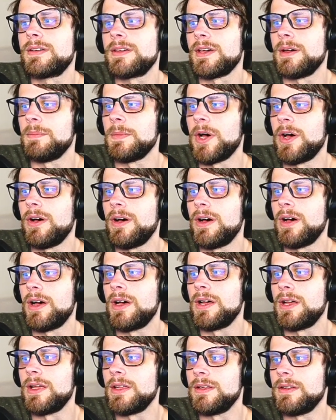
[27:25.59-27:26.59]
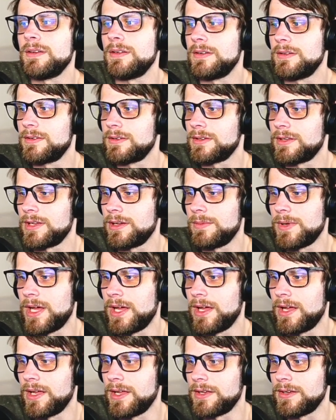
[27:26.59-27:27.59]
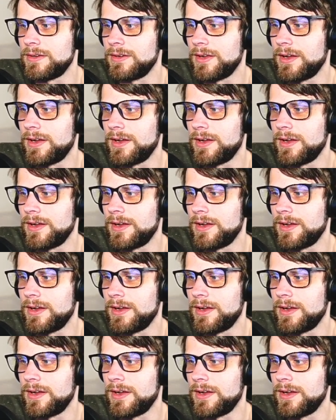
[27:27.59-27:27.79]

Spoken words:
Come on. Come on.